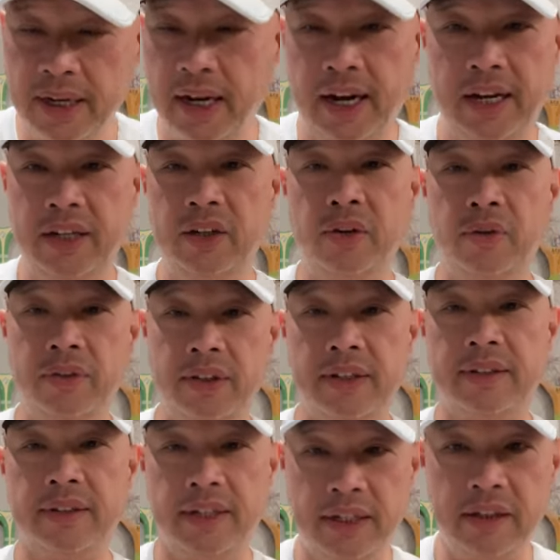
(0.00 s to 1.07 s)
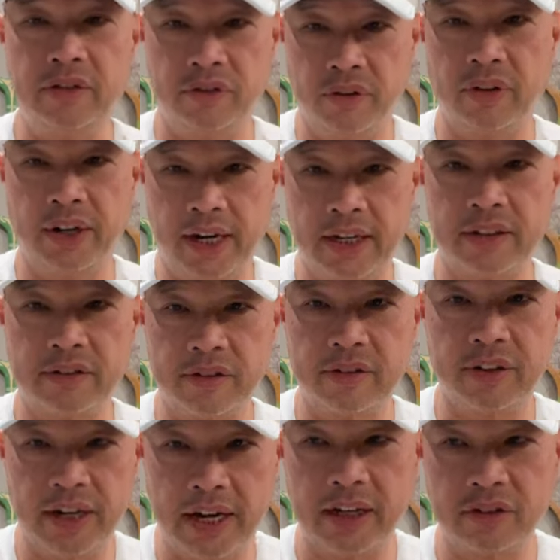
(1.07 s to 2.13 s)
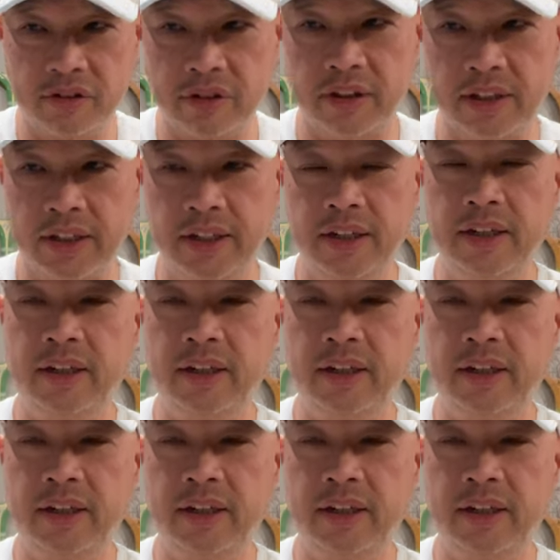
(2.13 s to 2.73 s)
I know this is your answer, actually.